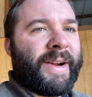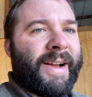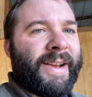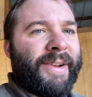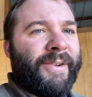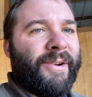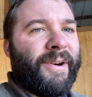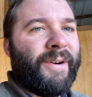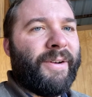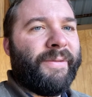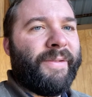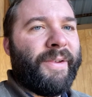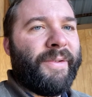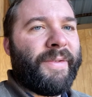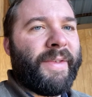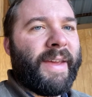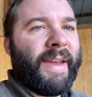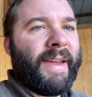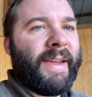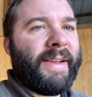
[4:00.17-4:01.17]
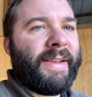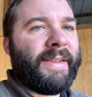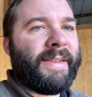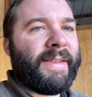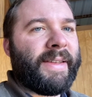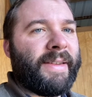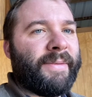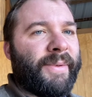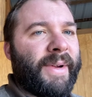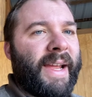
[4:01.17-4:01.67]
to grow a few things,
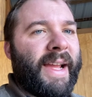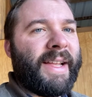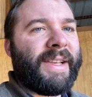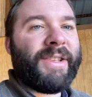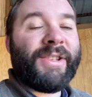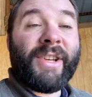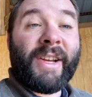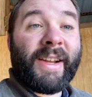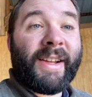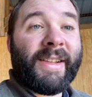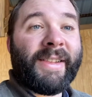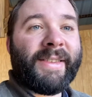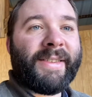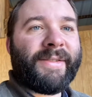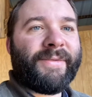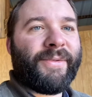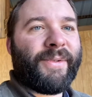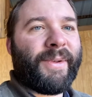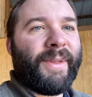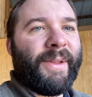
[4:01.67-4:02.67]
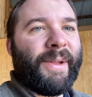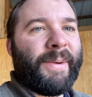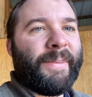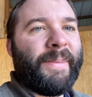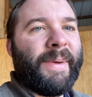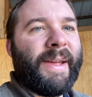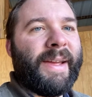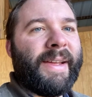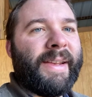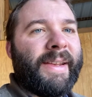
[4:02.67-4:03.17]
and we had chickens for a little
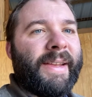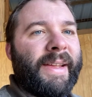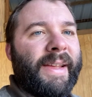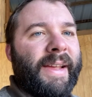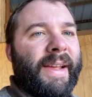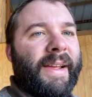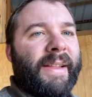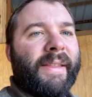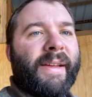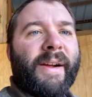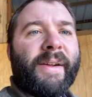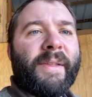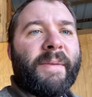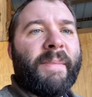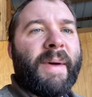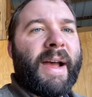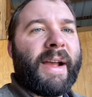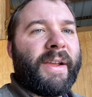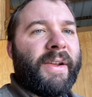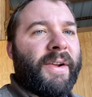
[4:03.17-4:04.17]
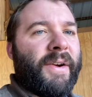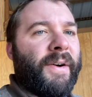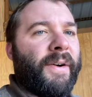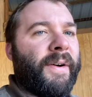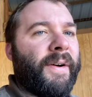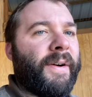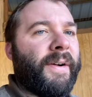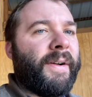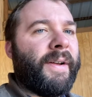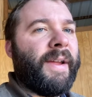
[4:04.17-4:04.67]
bit there in the
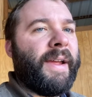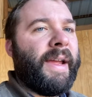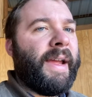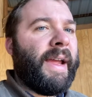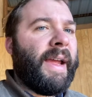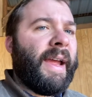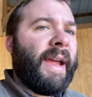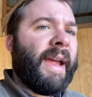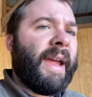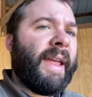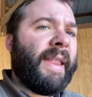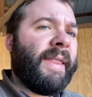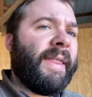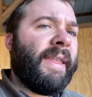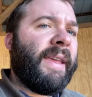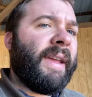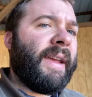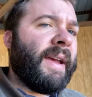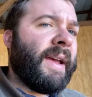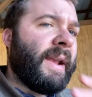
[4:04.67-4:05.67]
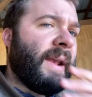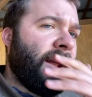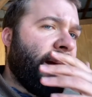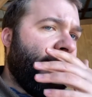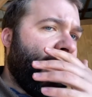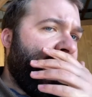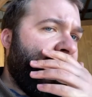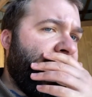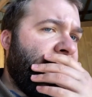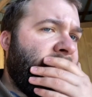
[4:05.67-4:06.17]
backyard. And then
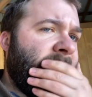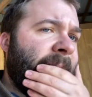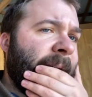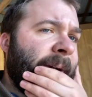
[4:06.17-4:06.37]
we